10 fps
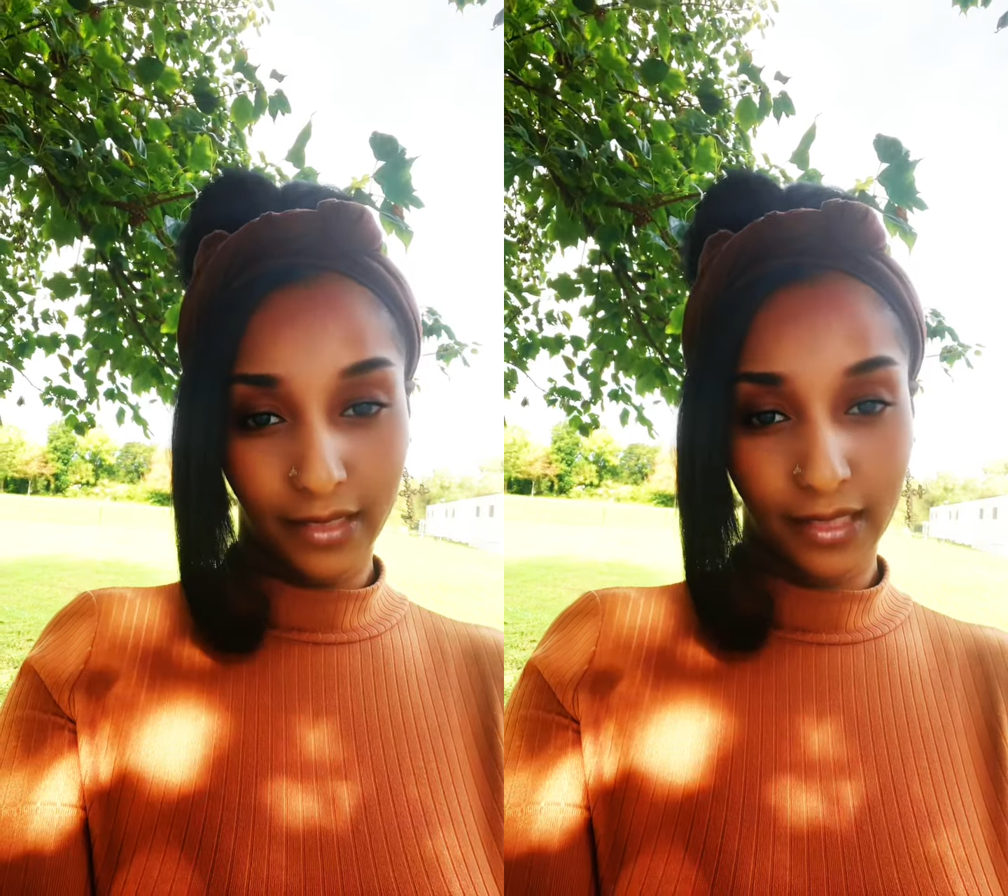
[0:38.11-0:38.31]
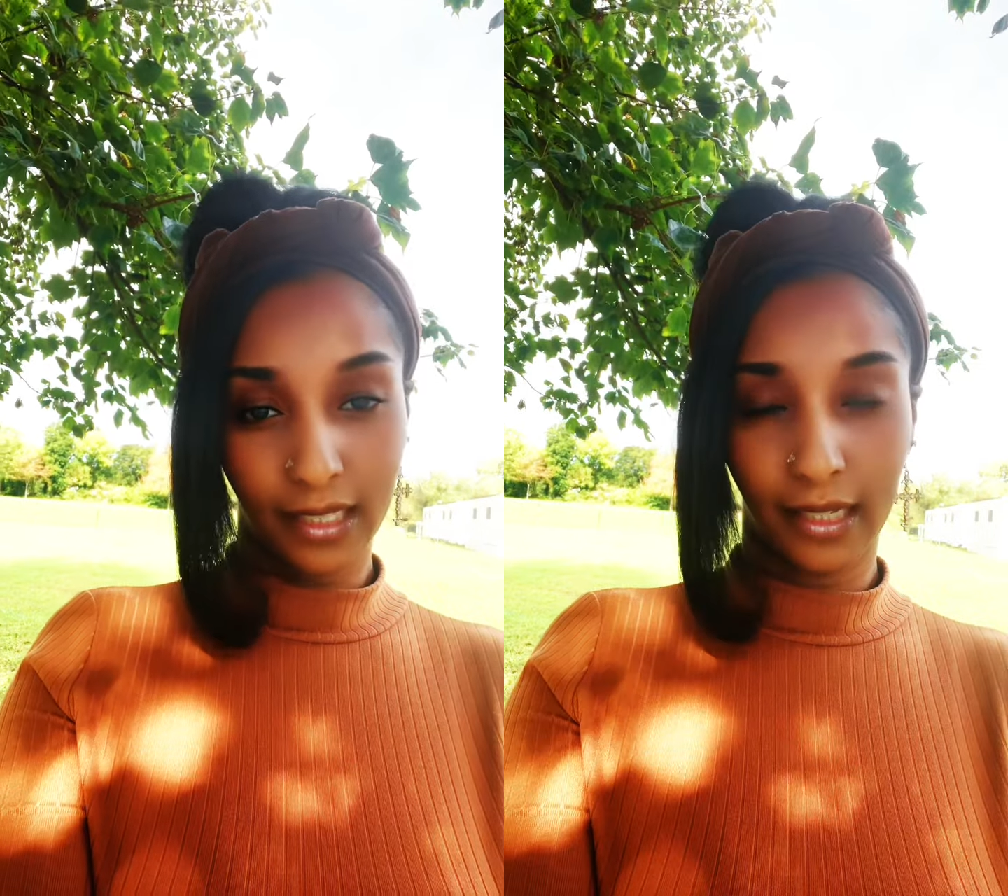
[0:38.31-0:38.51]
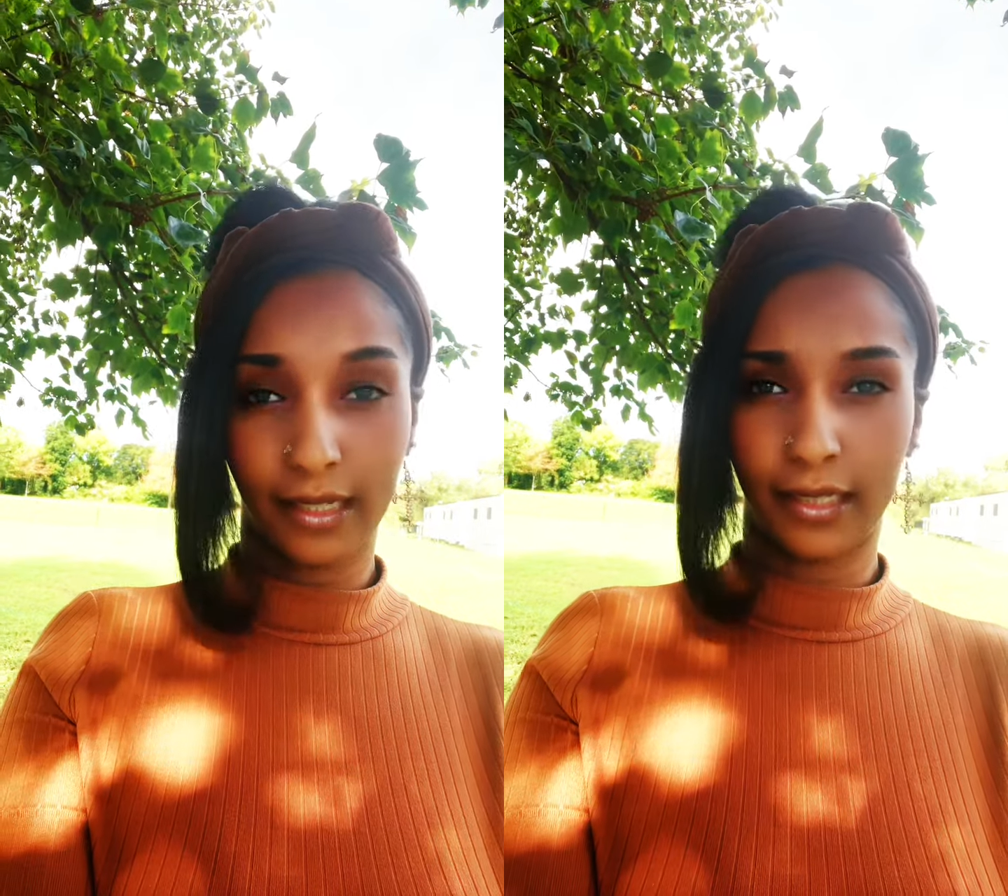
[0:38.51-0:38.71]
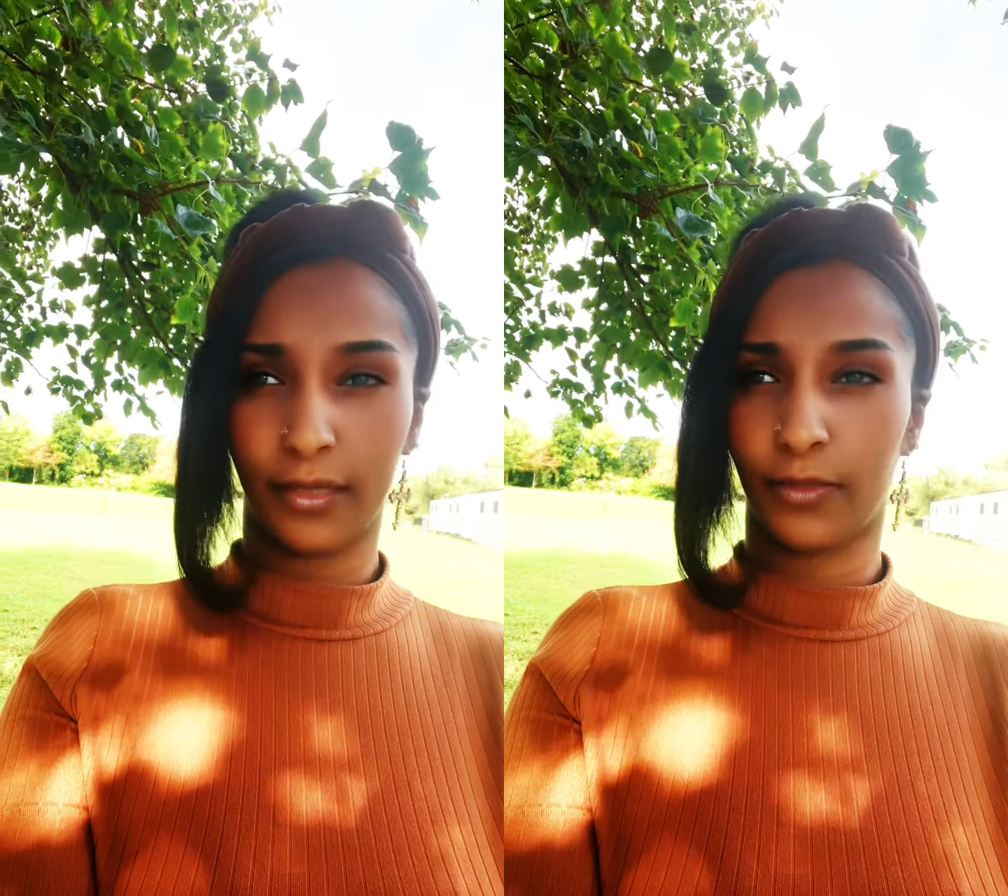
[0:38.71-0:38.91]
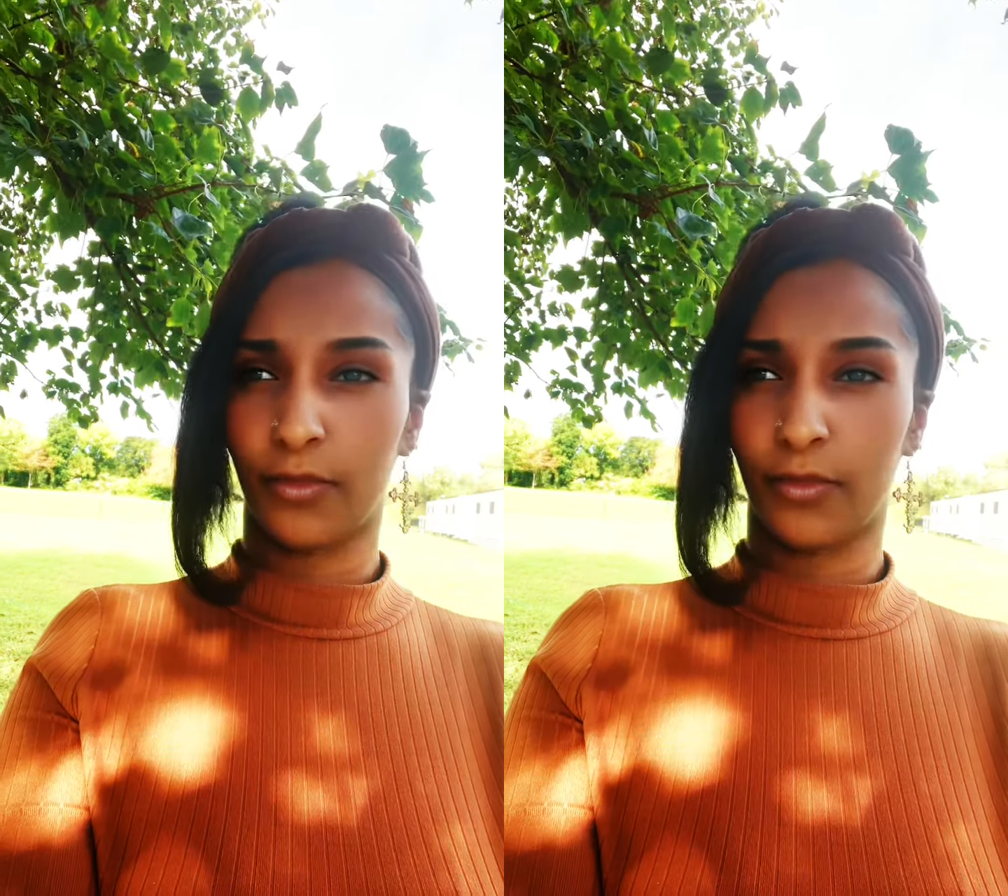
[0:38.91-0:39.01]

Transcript: sign